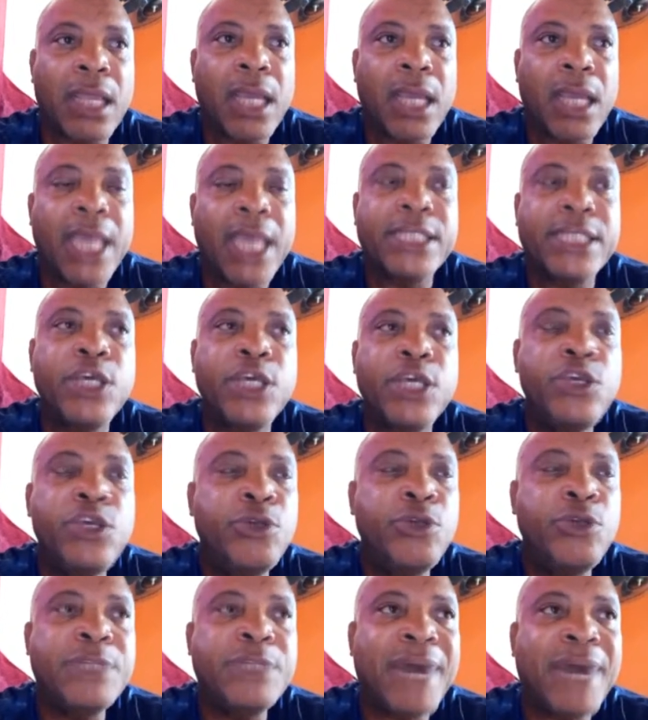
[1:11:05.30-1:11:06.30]
It's a
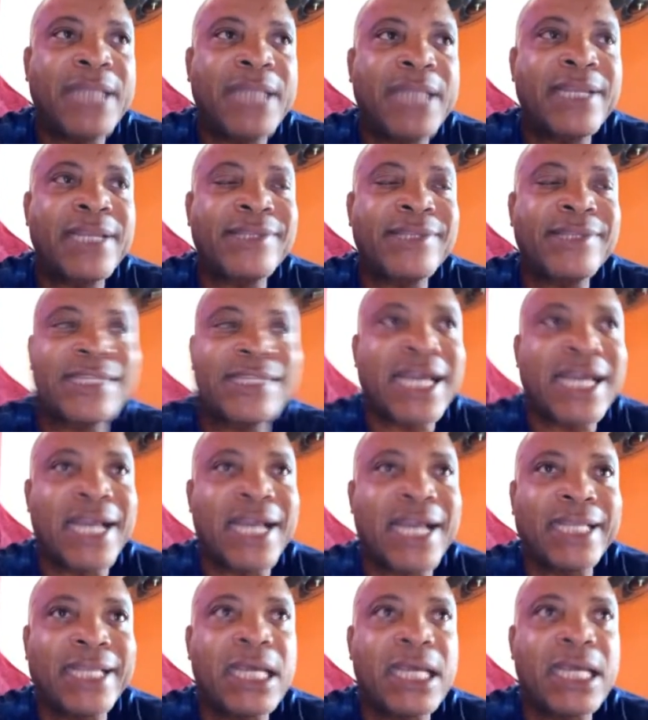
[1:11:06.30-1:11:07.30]
huge part of the
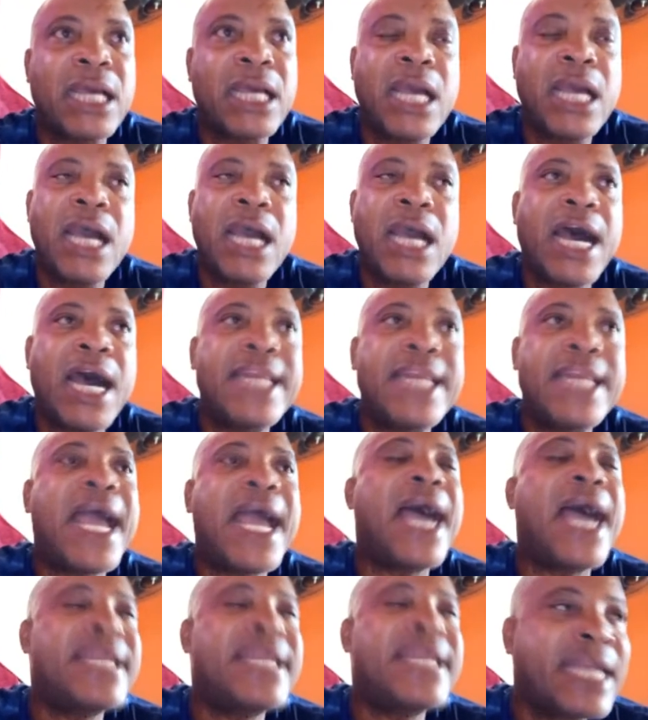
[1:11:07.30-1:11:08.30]
society, and
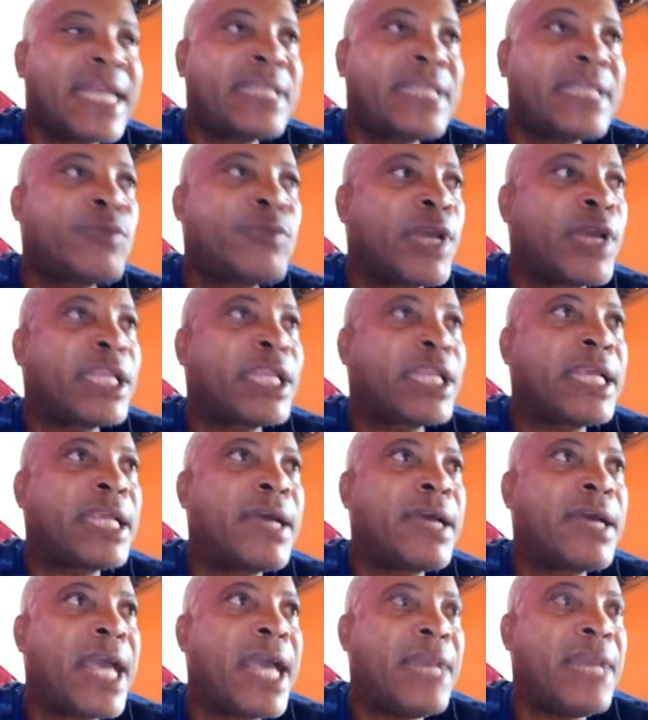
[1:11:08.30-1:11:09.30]
that is what
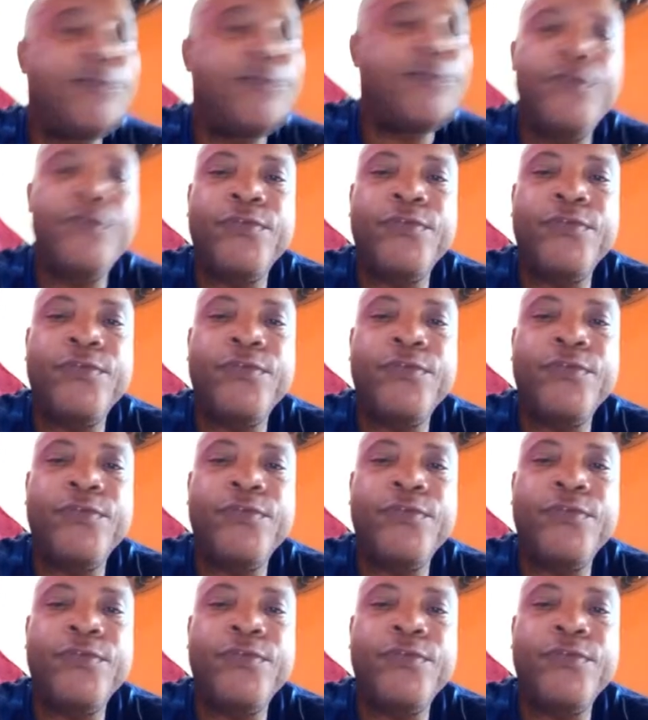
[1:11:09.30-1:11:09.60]
helped,